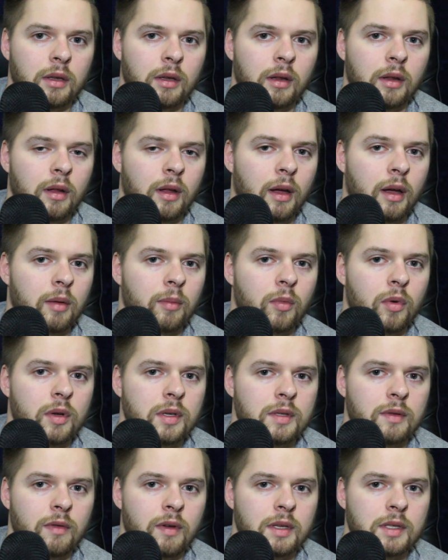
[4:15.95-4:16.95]
at the time
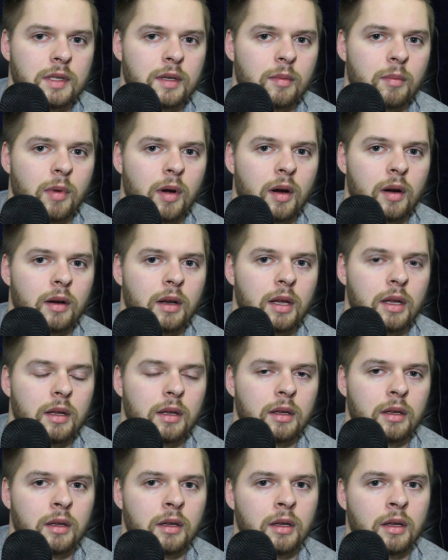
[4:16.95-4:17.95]
was Vince
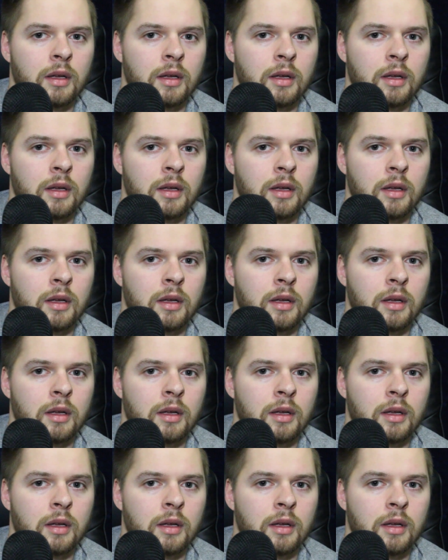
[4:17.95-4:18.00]
Lombardi,